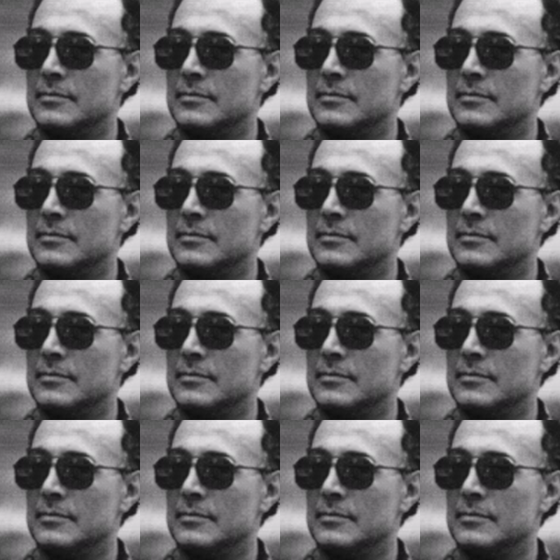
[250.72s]

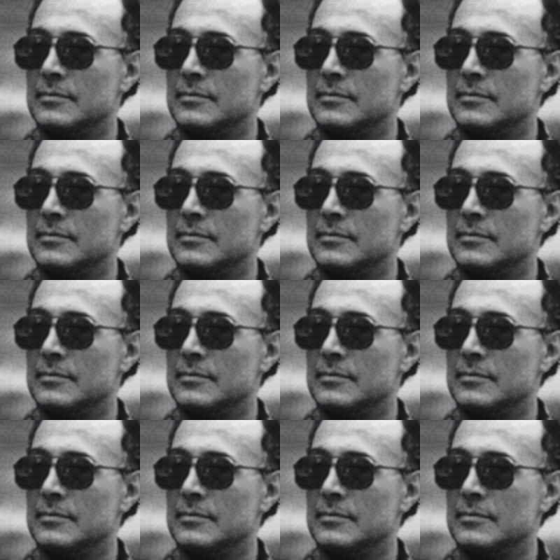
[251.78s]

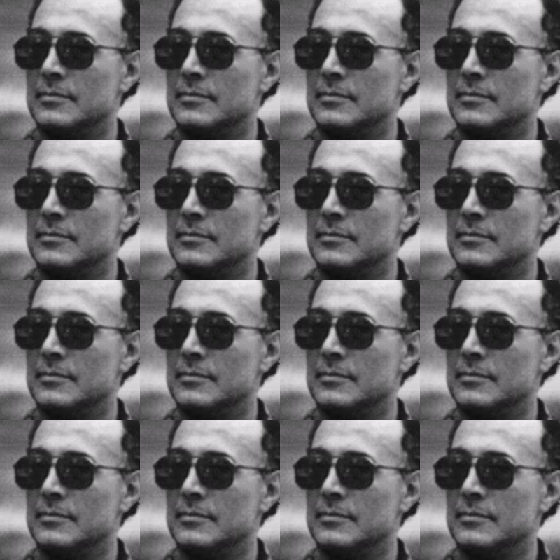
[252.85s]

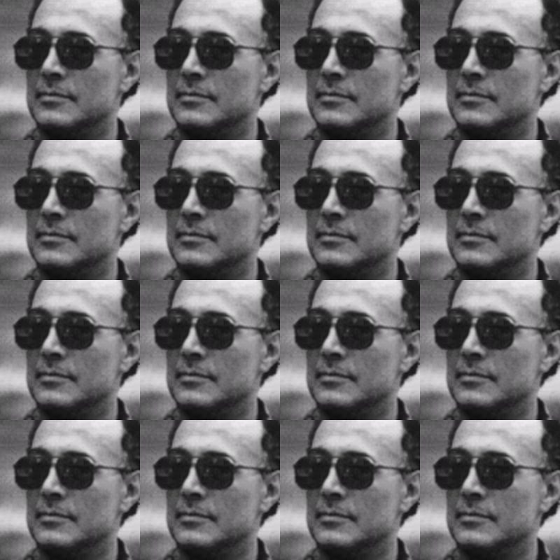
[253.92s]

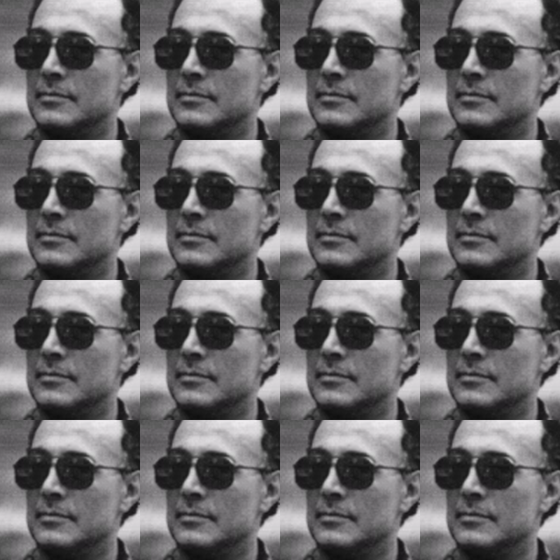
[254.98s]

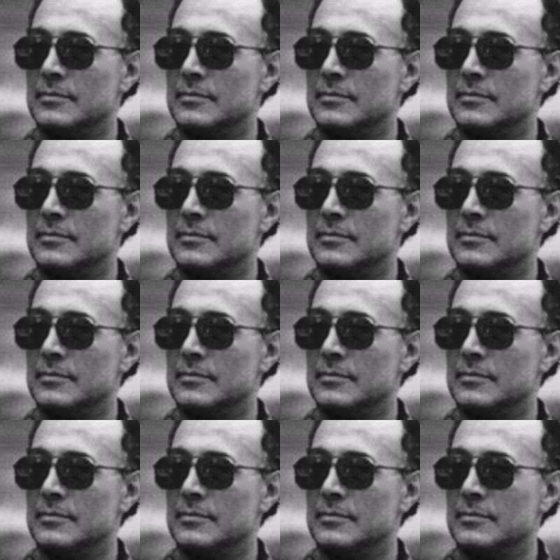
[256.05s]

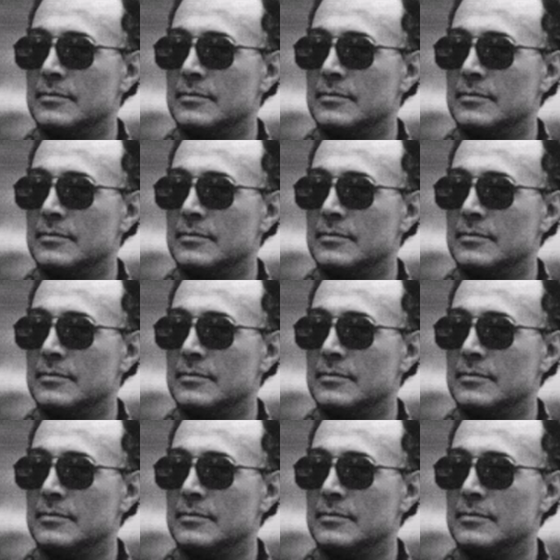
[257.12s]
The face doesn't move, so there is nothing to read.